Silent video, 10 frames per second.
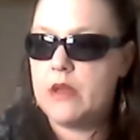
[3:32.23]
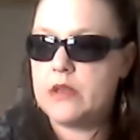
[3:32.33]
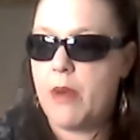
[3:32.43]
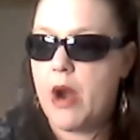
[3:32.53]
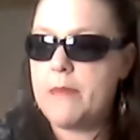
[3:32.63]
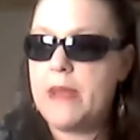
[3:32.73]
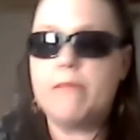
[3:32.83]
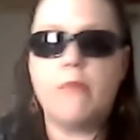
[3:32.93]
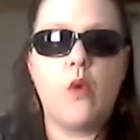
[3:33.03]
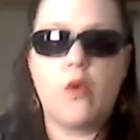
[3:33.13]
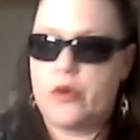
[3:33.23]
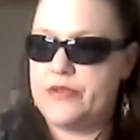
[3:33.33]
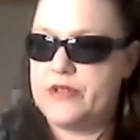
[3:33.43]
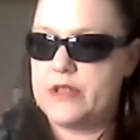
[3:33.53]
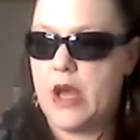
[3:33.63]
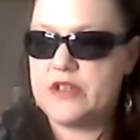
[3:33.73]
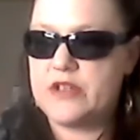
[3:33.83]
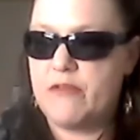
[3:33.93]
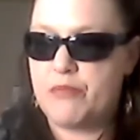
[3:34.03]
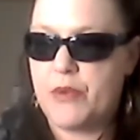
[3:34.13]
Department mourns loss
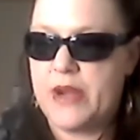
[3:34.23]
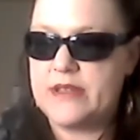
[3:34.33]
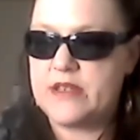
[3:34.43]
of brain